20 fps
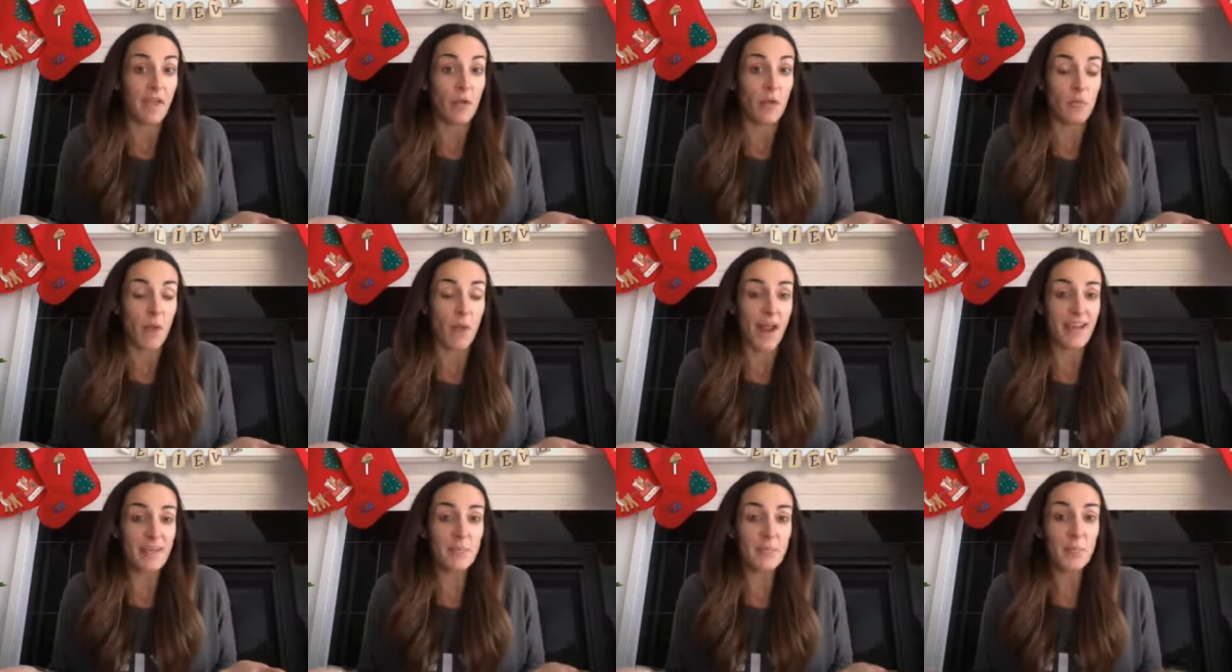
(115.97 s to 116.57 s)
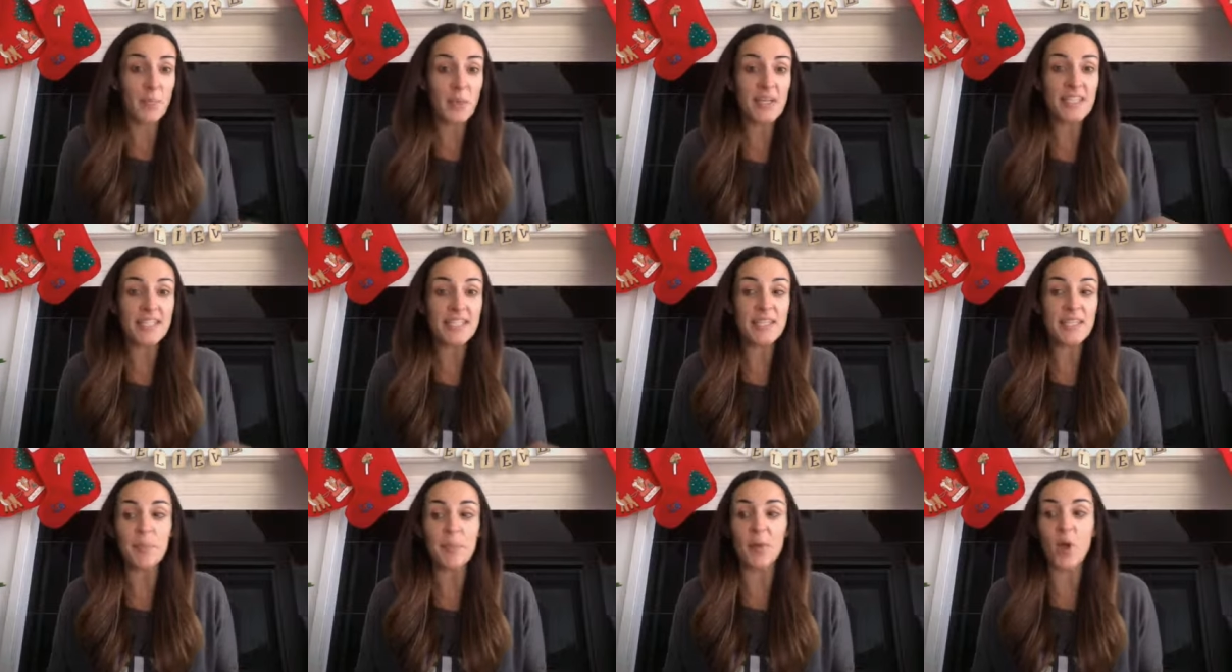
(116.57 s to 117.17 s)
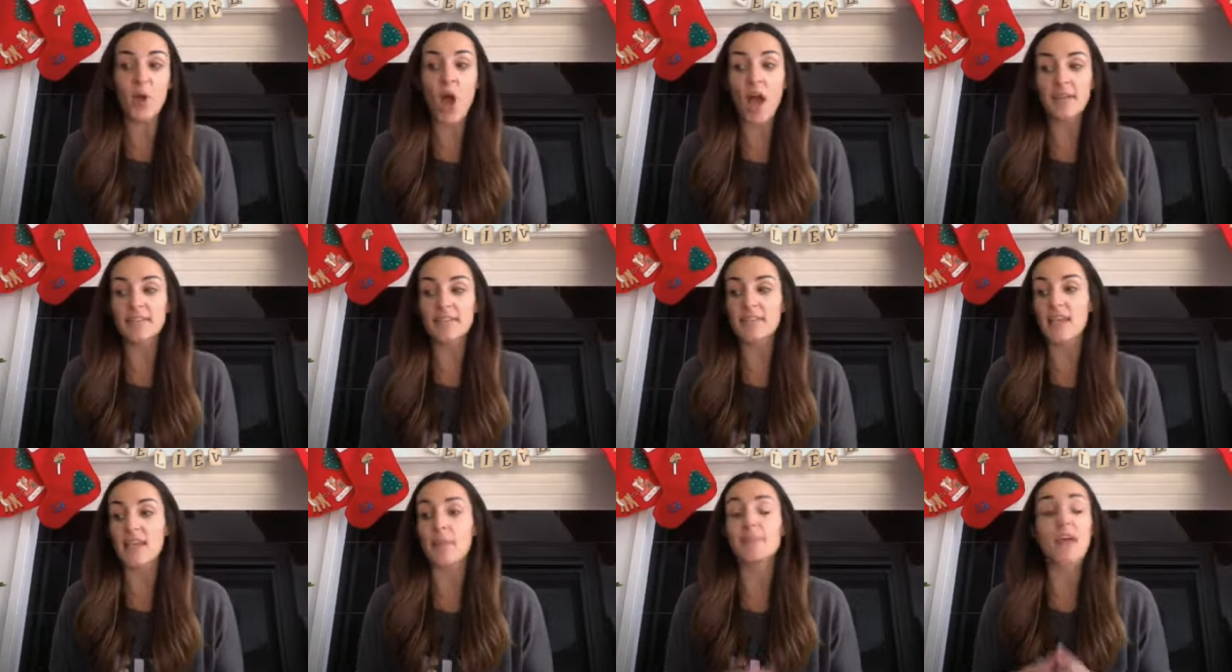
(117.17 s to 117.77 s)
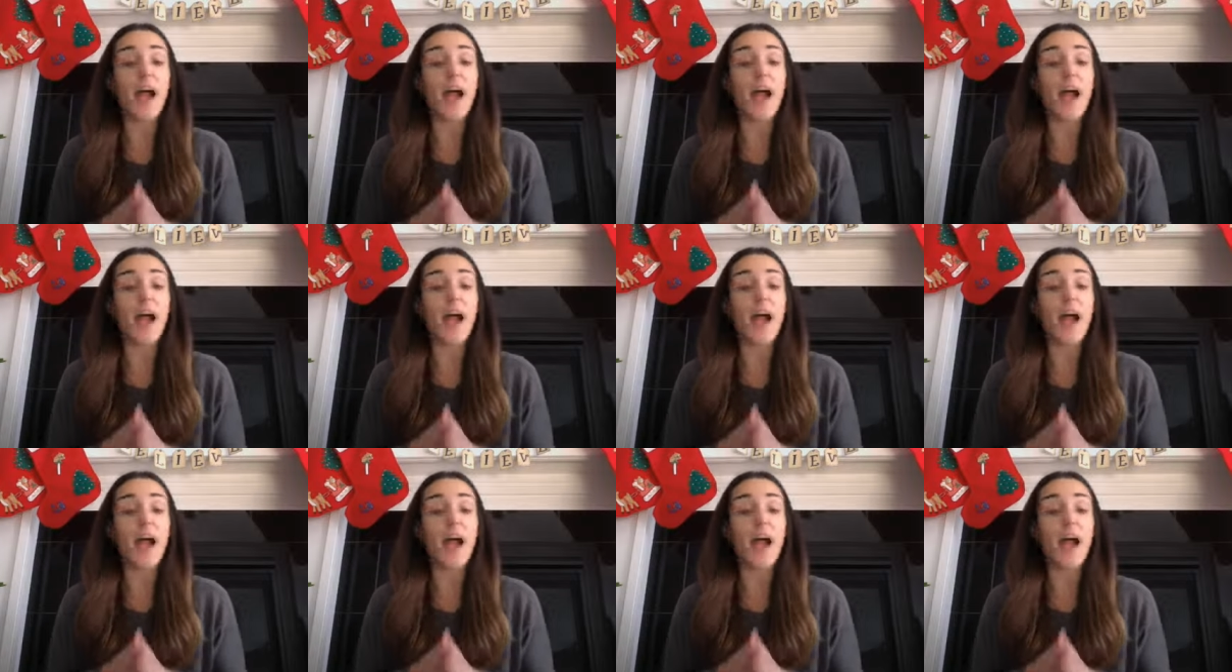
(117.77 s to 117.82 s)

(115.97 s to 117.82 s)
Right? Pretty simple concept.